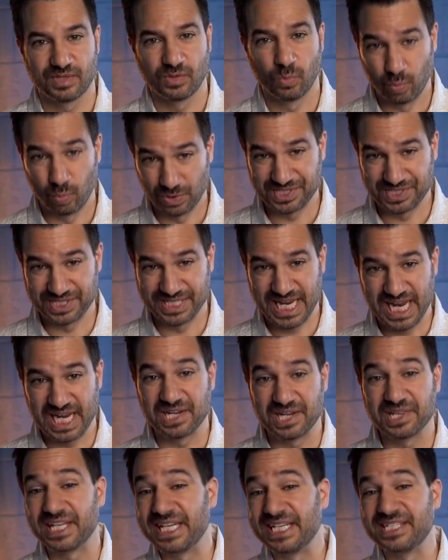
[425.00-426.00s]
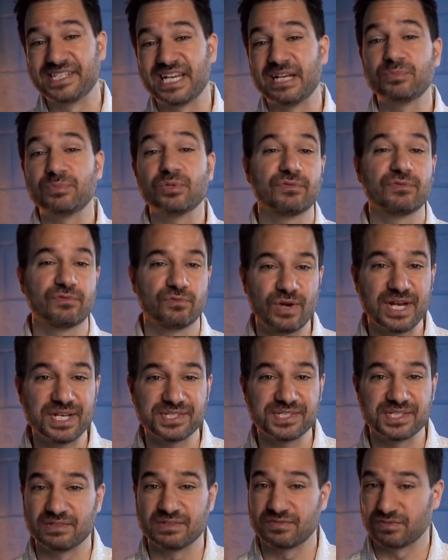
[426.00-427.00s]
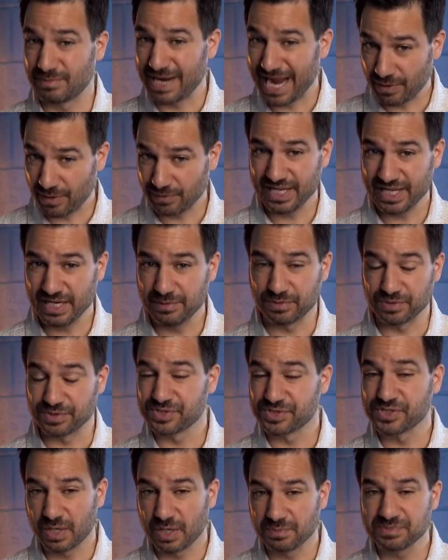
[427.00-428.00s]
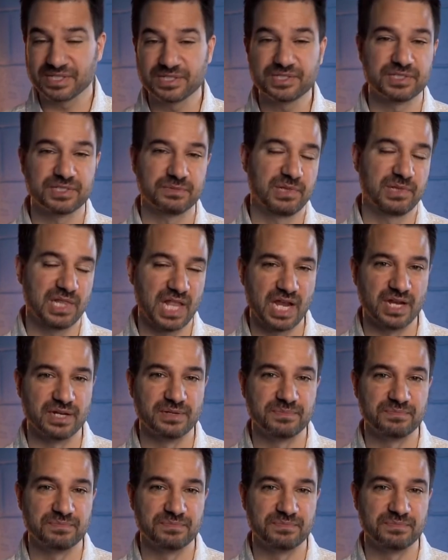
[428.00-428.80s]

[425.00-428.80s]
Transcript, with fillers: Once again, the example of resting from our labors comes into play.